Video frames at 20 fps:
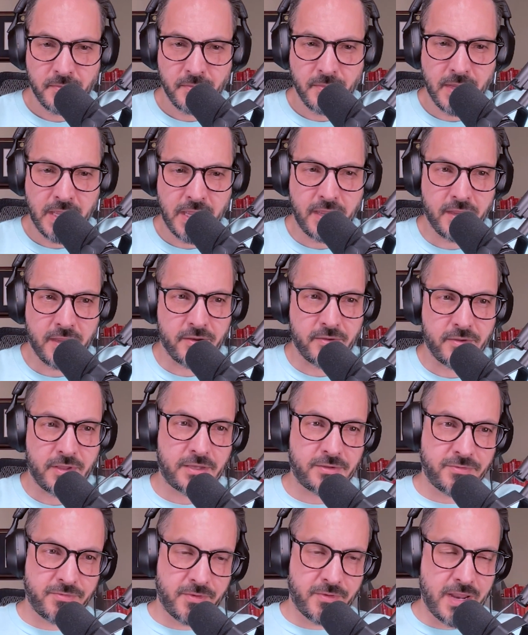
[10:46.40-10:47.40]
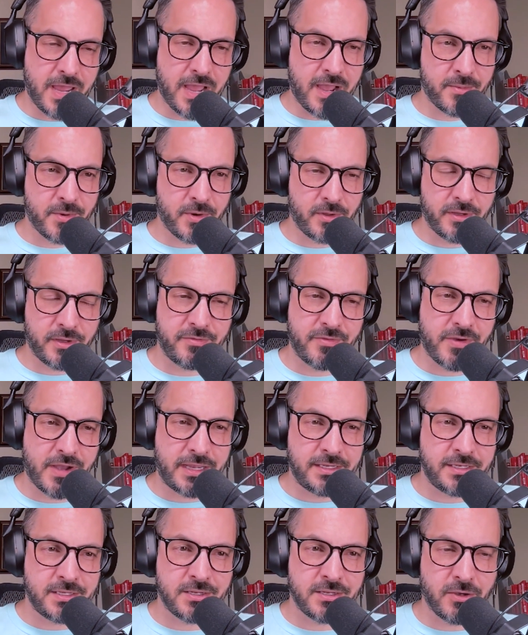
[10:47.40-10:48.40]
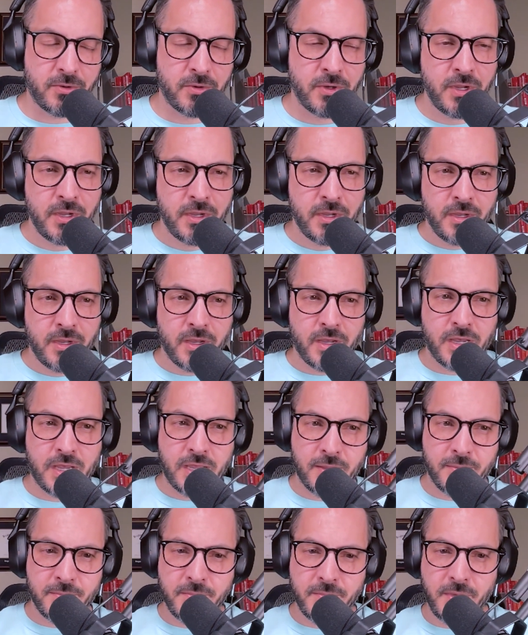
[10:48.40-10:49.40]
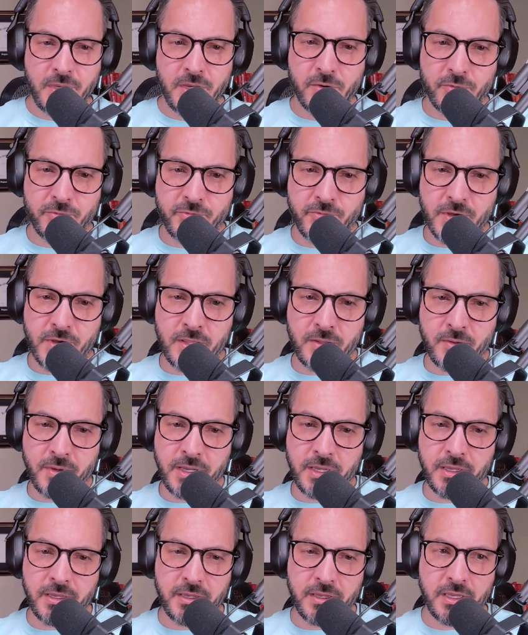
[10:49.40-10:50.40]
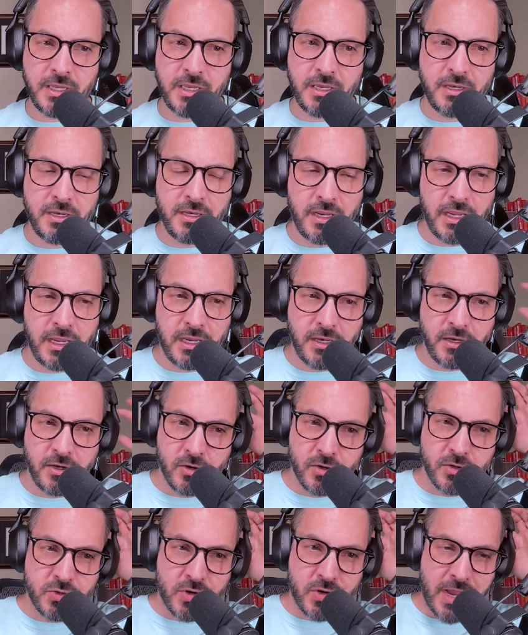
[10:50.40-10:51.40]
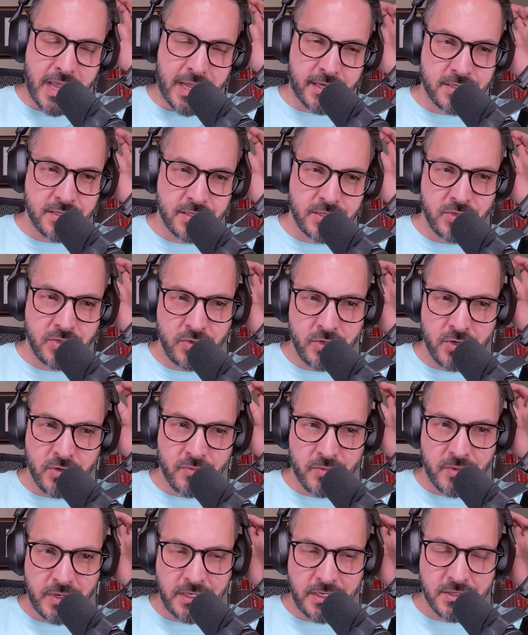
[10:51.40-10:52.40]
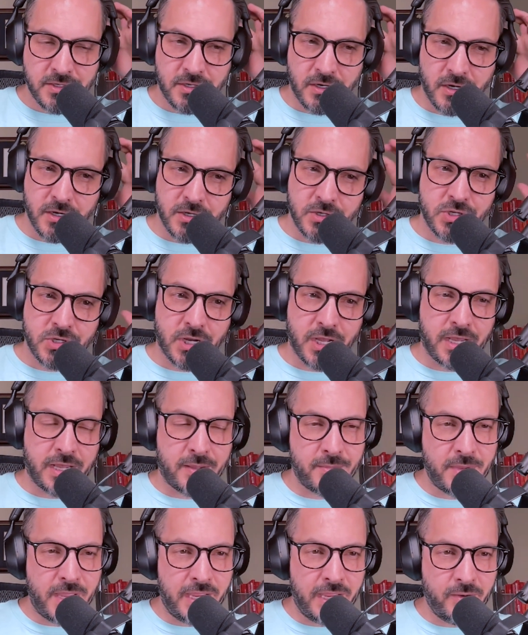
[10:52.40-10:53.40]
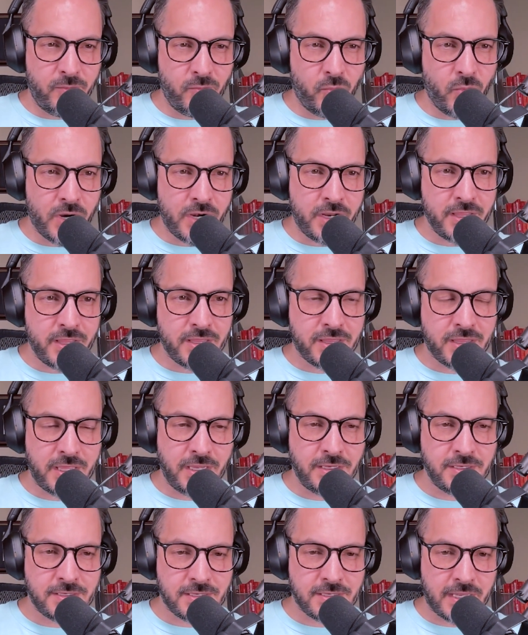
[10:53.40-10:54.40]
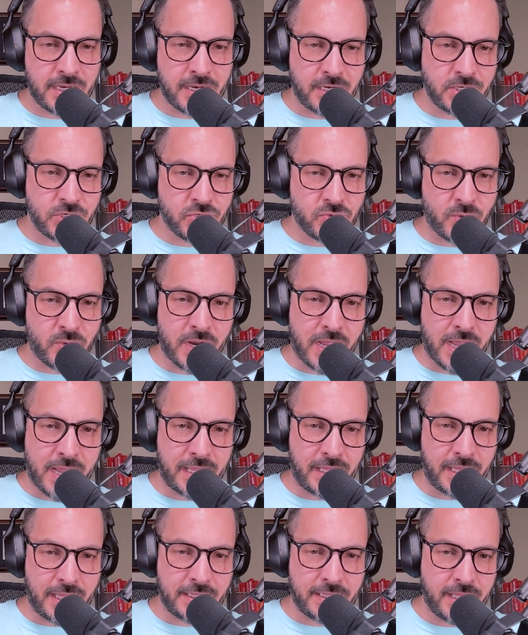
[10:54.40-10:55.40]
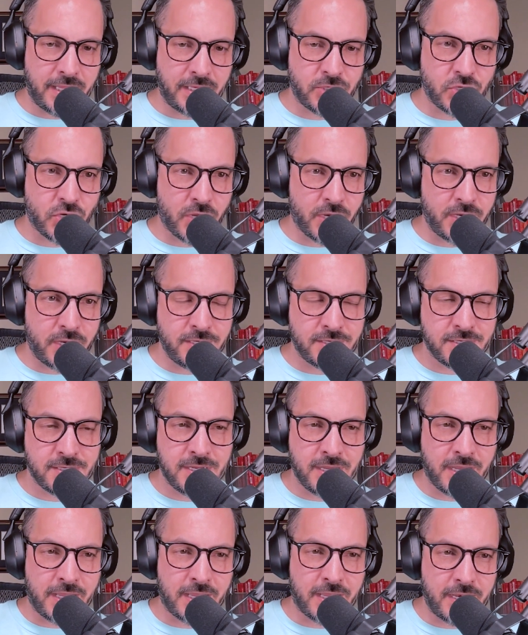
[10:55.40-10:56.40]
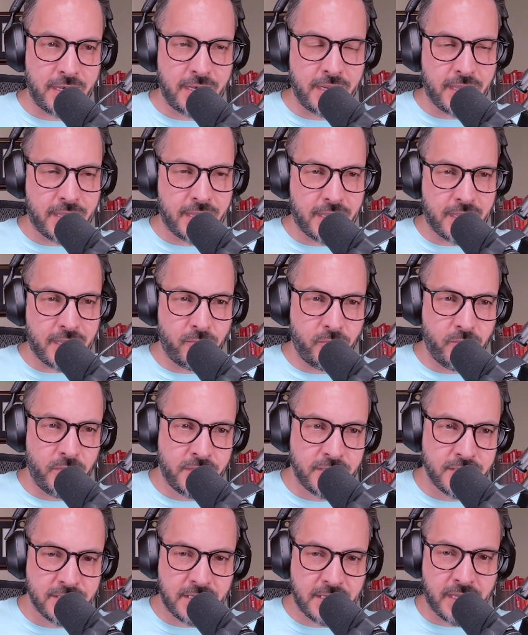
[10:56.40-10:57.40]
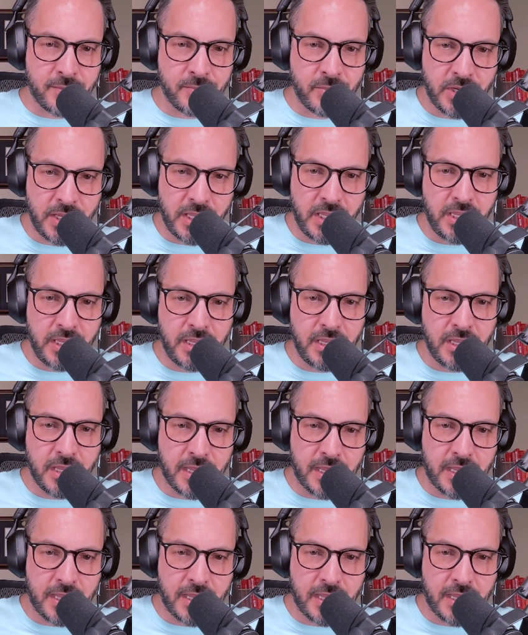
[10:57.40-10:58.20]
Man, that's phenomenal advice. So, following in your tracks, do your research. And one of the things that I just want to highlight that Johnny's done with his company